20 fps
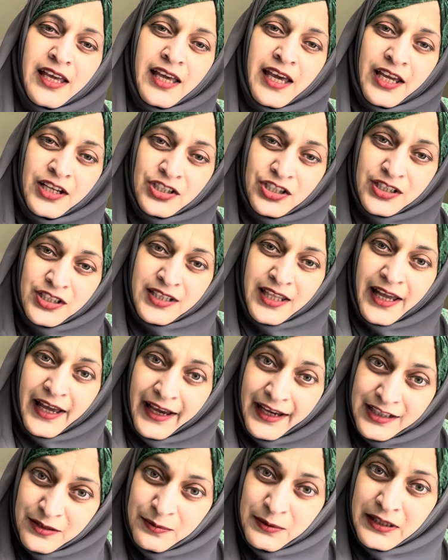And she
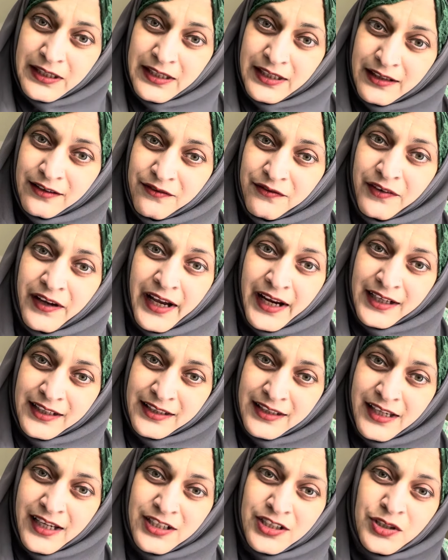thanked me, in fact,
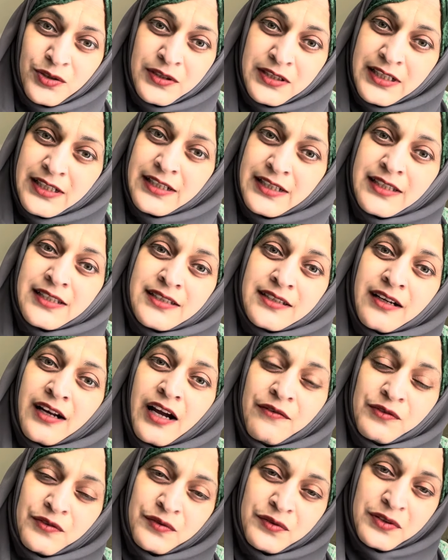that you did this
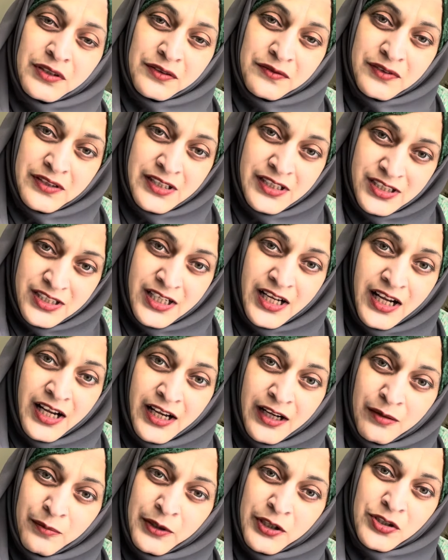craft work with the
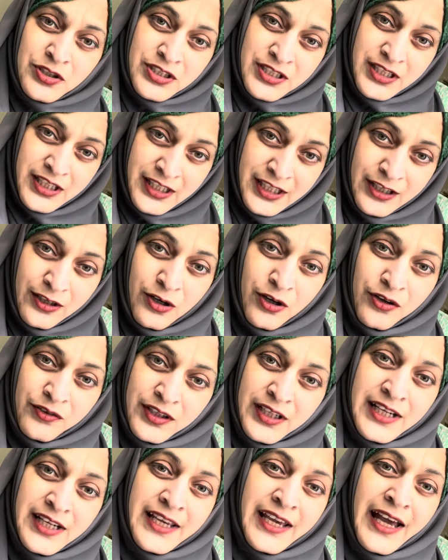child, because he got
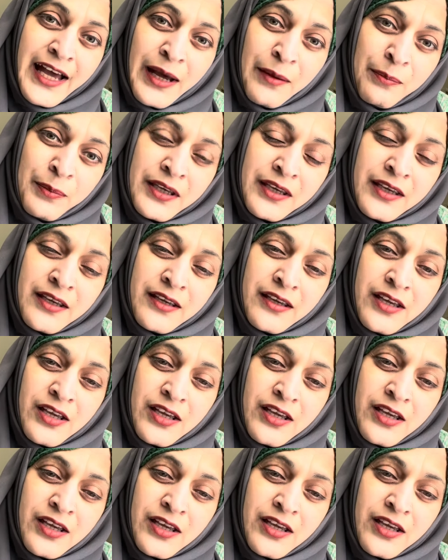really happy